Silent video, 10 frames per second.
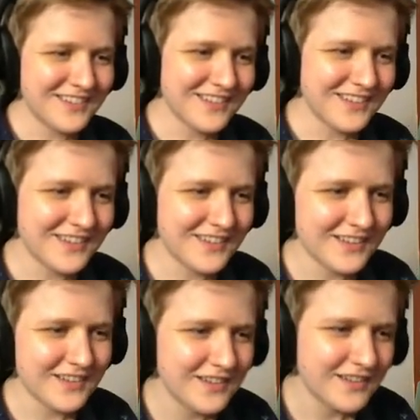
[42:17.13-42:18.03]
a free
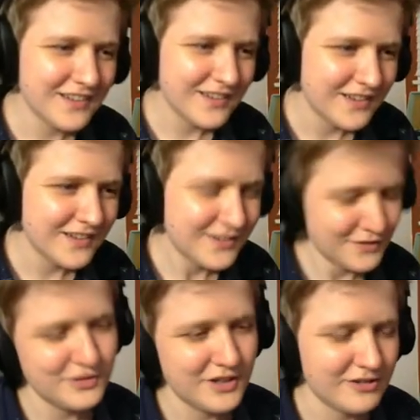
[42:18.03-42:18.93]
cricket, that is.
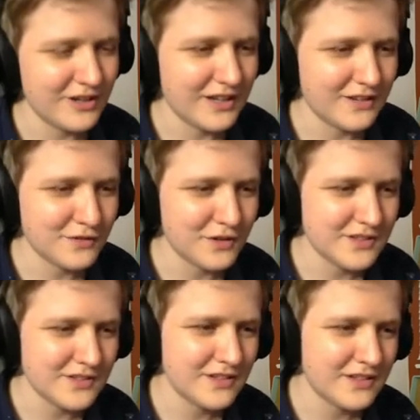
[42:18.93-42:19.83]
Free cricket, of
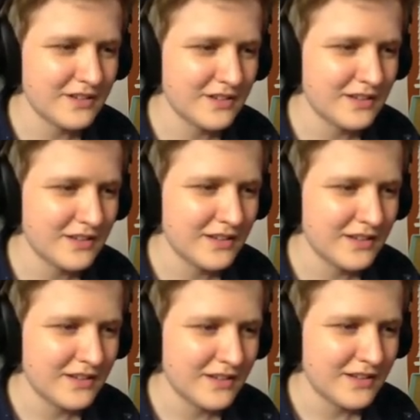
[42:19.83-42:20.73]
course. That's
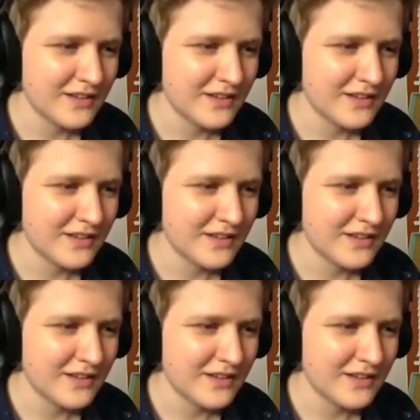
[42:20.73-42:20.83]
it.